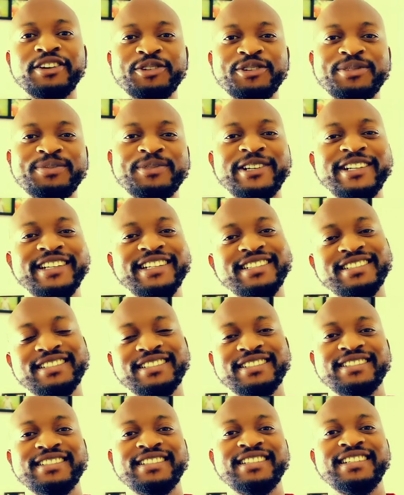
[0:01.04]
Good
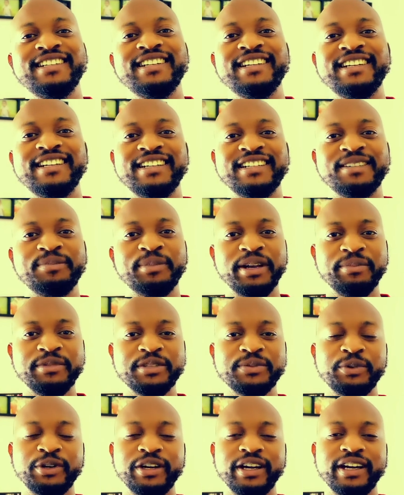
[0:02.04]
morning. My name is
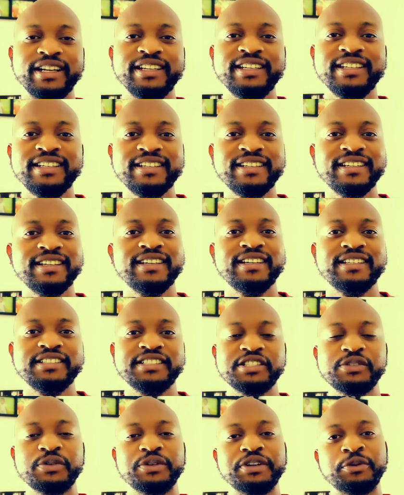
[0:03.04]
Bongani.
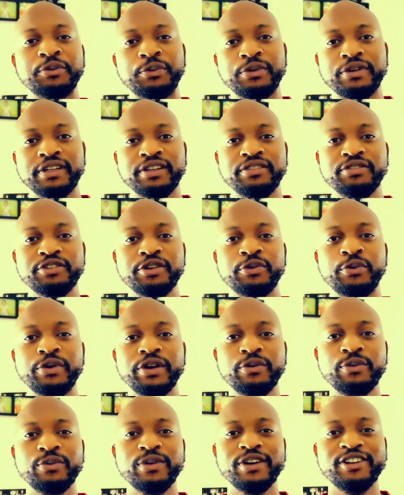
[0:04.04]
Just want to give you a
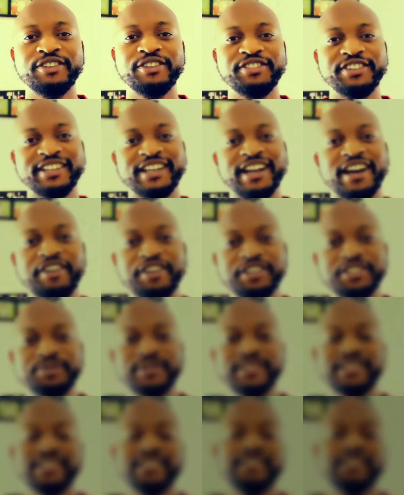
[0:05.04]
quick word of
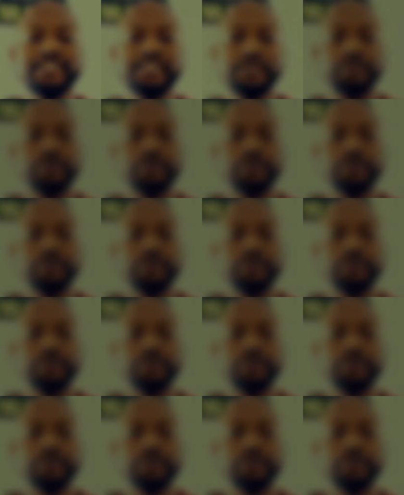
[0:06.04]
encouragement this